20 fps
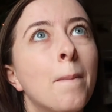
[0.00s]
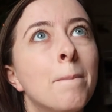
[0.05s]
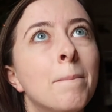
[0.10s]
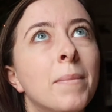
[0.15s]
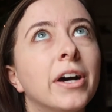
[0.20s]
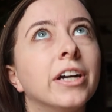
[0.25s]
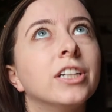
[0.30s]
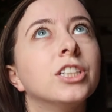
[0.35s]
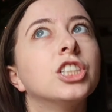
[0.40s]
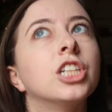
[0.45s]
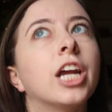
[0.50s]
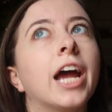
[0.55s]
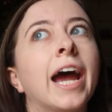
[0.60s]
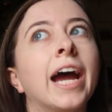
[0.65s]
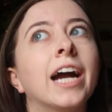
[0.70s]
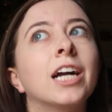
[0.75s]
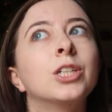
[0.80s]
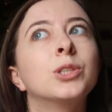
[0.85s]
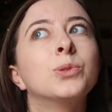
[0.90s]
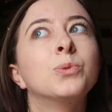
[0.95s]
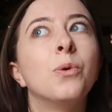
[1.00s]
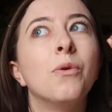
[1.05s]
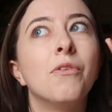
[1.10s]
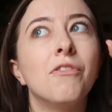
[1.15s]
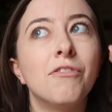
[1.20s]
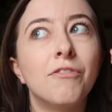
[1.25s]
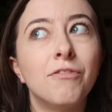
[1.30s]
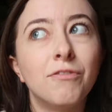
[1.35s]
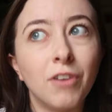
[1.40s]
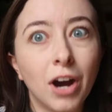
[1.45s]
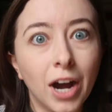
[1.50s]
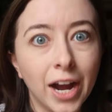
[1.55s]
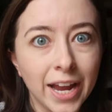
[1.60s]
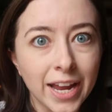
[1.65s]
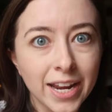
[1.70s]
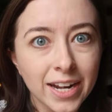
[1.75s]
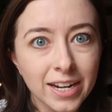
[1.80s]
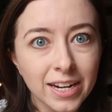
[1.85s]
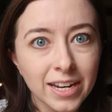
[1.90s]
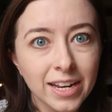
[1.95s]
much actual
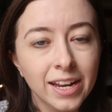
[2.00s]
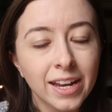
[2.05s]
fun